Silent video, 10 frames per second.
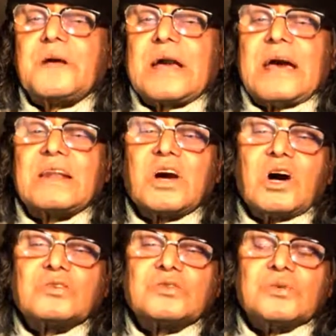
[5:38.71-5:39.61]
can
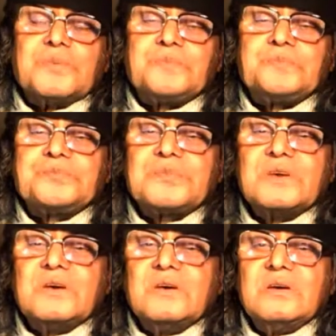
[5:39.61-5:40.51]
go to
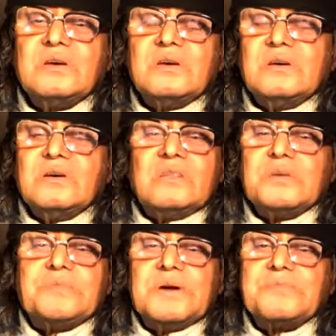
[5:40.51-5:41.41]

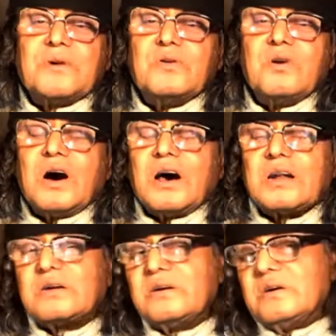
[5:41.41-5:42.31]
the people who
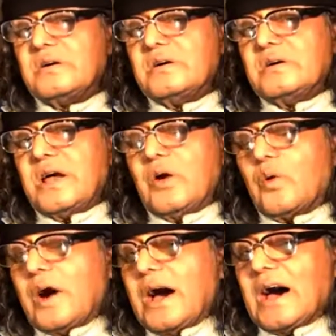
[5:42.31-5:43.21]
are
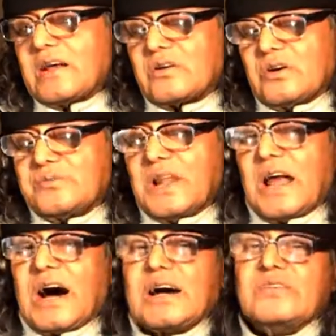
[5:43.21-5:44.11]
aware of the
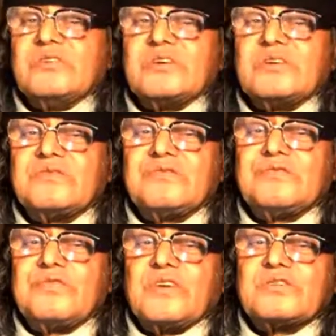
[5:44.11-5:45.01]
lies and
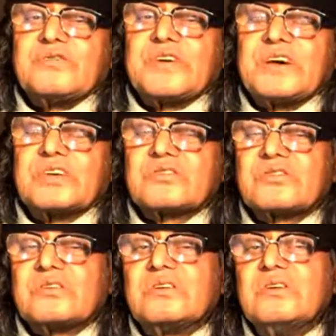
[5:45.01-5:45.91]

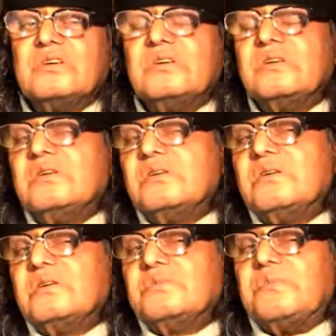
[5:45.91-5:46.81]
falsification
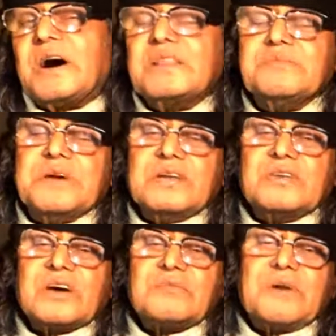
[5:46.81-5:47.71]
by the
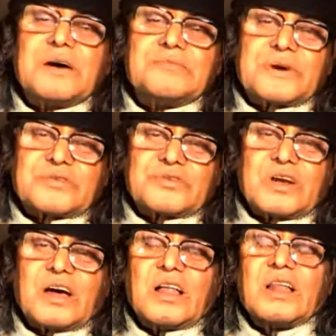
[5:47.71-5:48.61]
media, by
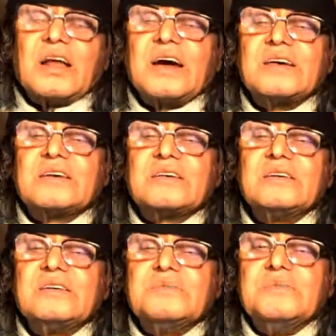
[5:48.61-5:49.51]
personnel like
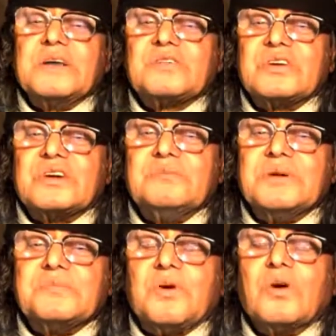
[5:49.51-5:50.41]
Beth
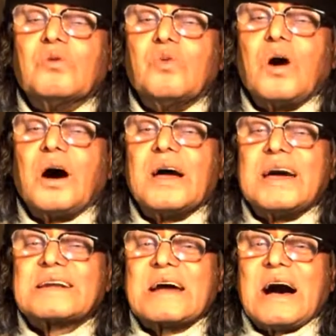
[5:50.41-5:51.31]
Rigby, Paul Waugh
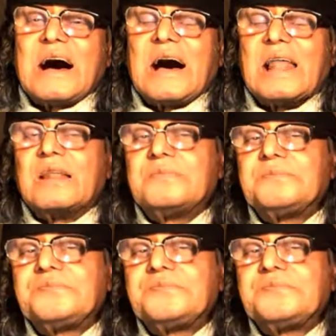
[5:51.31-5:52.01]
et al.,